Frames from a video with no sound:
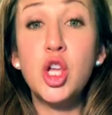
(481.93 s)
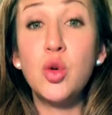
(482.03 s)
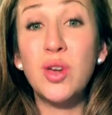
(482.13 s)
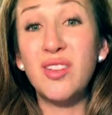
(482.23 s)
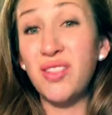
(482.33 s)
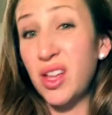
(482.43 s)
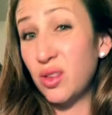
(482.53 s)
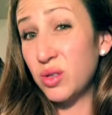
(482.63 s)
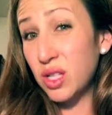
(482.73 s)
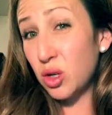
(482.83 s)
You can
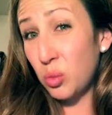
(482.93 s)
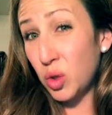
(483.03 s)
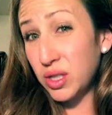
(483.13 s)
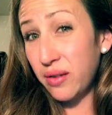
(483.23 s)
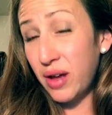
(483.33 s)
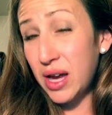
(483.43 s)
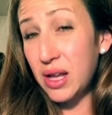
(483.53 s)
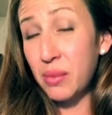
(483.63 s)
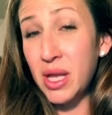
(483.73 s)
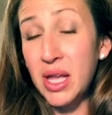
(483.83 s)
find those in your
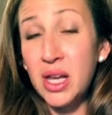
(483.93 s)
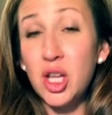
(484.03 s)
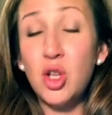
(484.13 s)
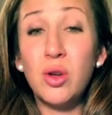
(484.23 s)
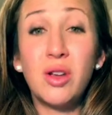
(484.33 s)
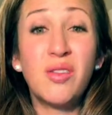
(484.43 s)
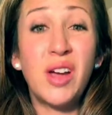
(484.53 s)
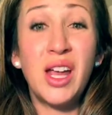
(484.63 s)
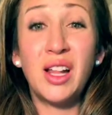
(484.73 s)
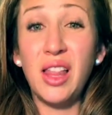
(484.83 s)
multivitamin. You can
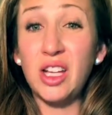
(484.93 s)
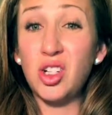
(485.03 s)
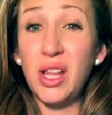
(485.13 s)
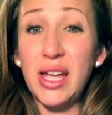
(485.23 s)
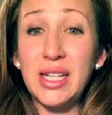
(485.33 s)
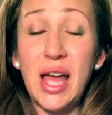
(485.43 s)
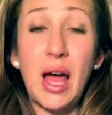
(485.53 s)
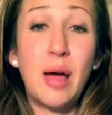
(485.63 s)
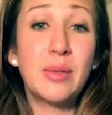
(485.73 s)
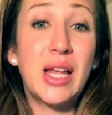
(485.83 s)
find electrolyte
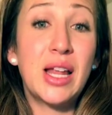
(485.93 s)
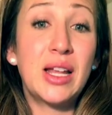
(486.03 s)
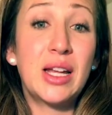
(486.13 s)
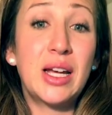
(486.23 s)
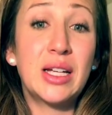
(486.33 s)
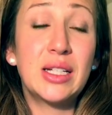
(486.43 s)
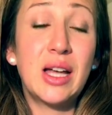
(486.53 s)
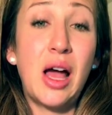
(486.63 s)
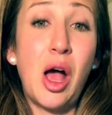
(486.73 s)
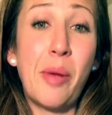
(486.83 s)
tabs at
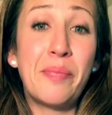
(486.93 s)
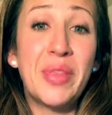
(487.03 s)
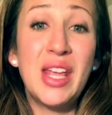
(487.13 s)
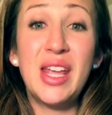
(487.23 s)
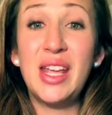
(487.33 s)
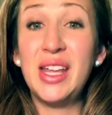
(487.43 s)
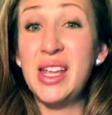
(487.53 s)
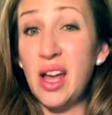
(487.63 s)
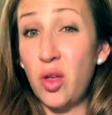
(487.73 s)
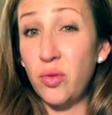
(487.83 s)

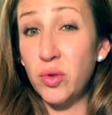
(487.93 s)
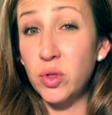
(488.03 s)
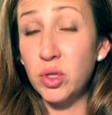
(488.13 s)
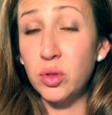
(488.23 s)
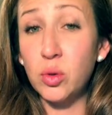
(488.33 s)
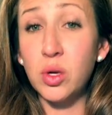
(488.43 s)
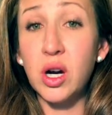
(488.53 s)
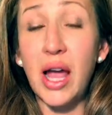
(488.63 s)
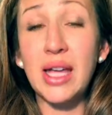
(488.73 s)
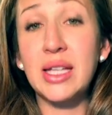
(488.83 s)
any health food
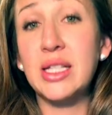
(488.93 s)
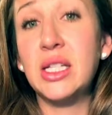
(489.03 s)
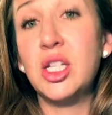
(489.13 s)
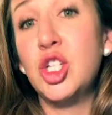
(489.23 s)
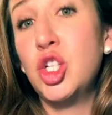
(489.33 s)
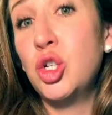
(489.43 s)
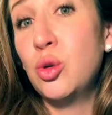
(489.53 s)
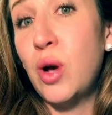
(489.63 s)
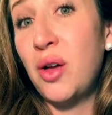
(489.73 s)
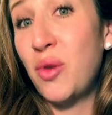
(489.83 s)
store. I can send
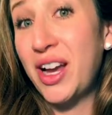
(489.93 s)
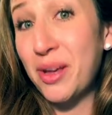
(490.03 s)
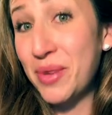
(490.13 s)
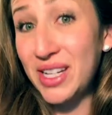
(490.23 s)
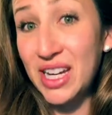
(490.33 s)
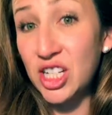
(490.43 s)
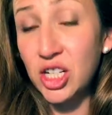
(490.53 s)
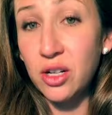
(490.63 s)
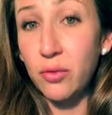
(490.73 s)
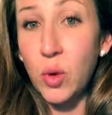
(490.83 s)
you a
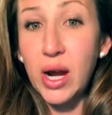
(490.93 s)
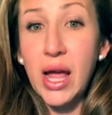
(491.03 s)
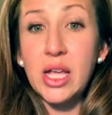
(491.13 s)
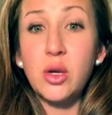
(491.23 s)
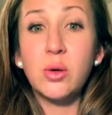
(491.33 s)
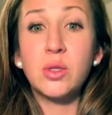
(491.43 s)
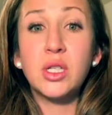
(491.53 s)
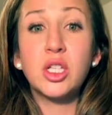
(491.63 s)
recommendation of what I use.